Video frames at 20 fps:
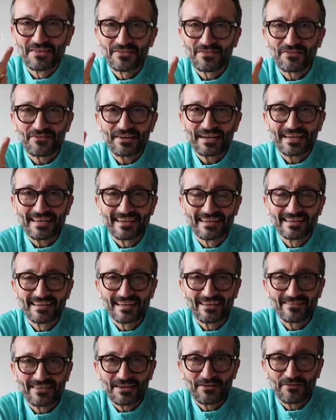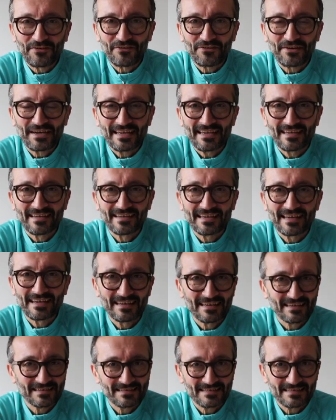Three. Have you got three?
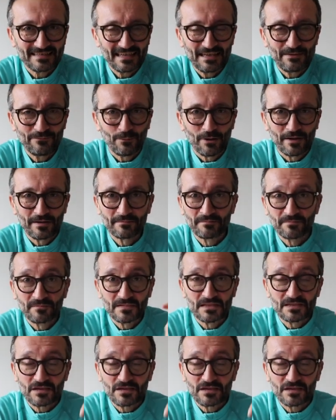Yeah, just leave one.